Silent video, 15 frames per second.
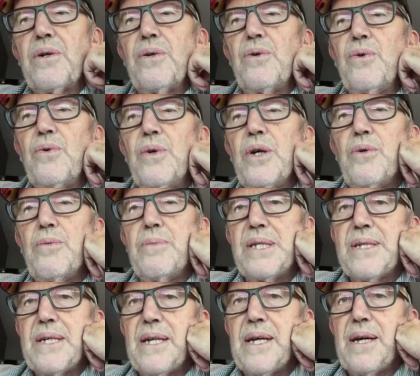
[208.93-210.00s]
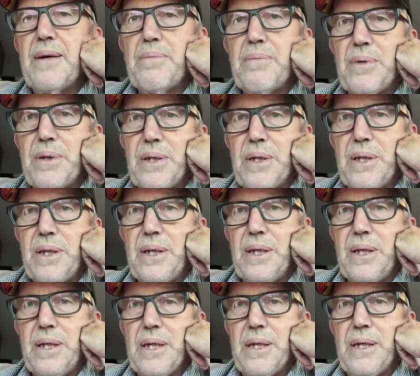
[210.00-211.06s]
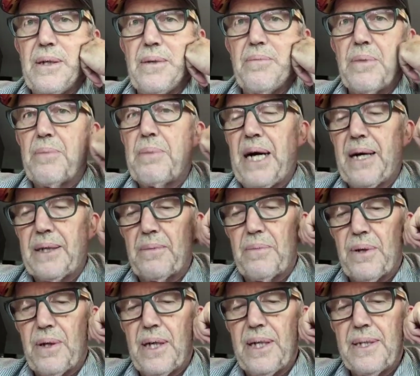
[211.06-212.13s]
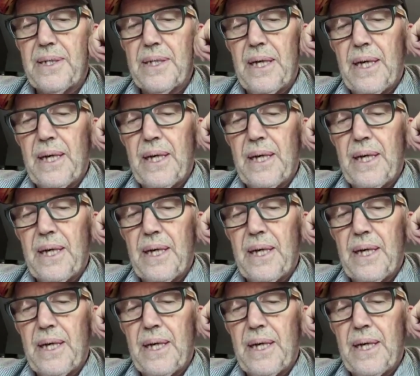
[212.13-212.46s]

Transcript: who helped me set up the Parkin Prize,